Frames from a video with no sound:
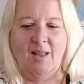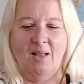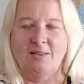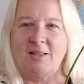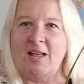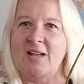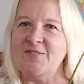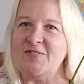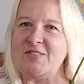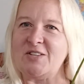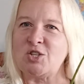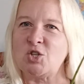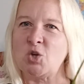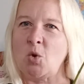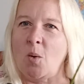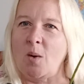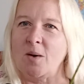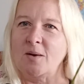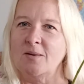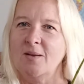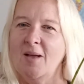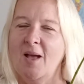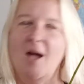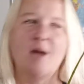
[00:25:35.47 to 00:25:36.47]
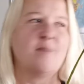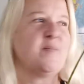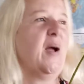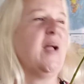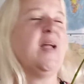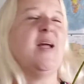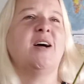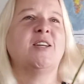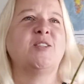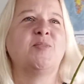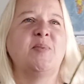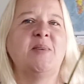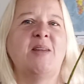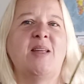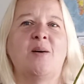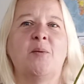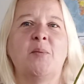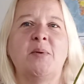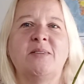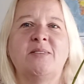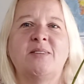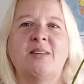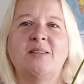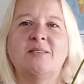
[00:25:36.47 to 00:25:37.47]
Life is short. My husband
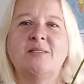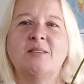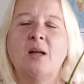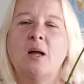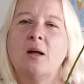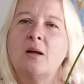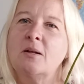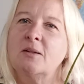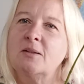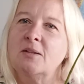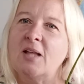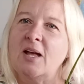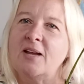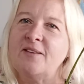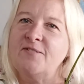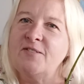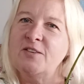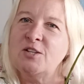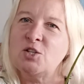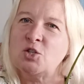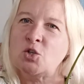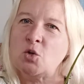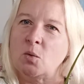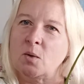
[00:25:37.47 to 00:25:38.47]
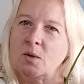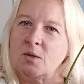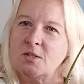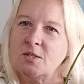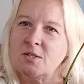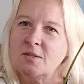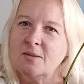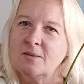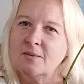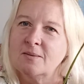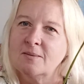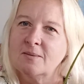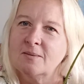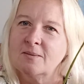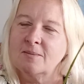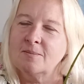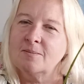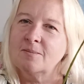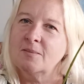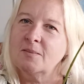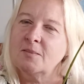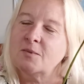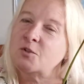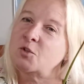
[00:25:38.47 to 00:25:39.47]
always says, life is short.
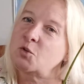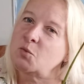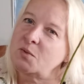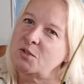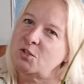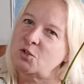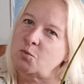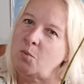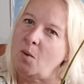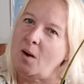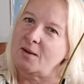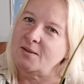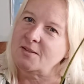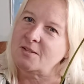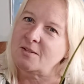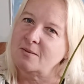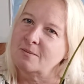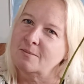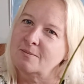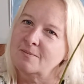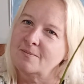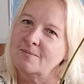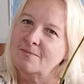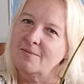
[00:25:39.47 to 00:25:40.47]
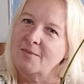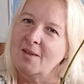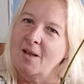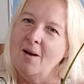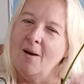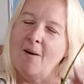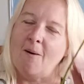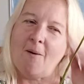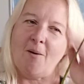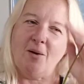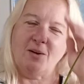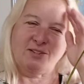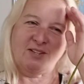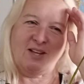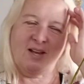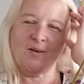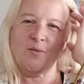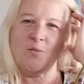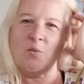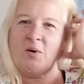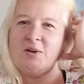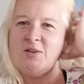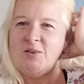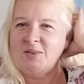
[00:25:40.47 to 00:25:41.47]
Do what you want. Or I'll
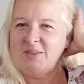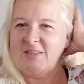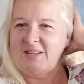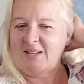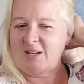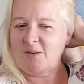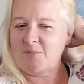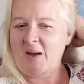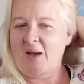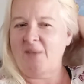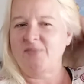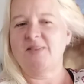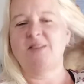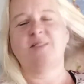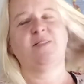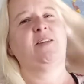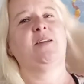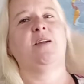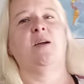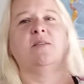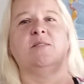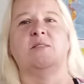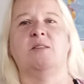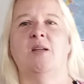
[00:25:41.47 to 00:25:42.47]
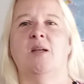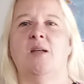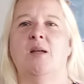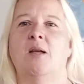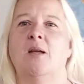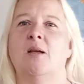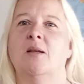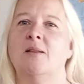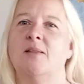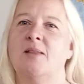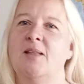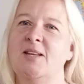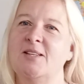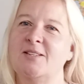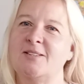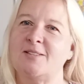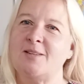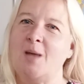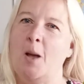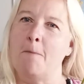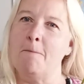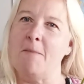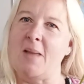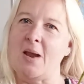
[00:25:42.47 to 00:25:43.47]
say, what do you think about this? He goes, it's
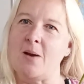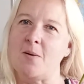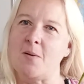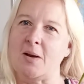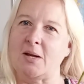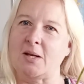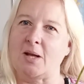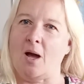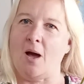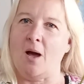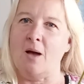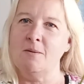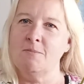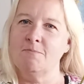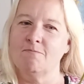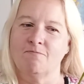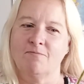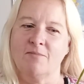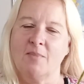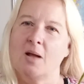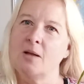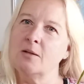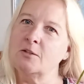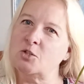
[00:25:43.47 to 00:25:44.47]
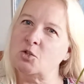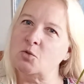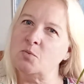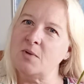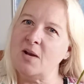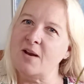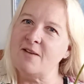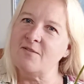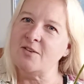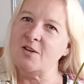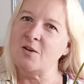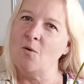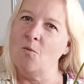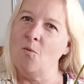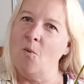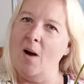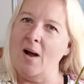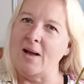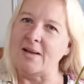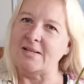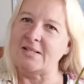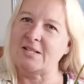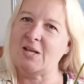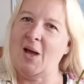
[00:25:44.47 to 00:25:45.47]
America. Do whatever you
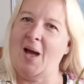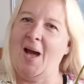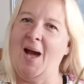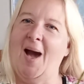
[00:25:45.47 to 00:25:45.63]
want.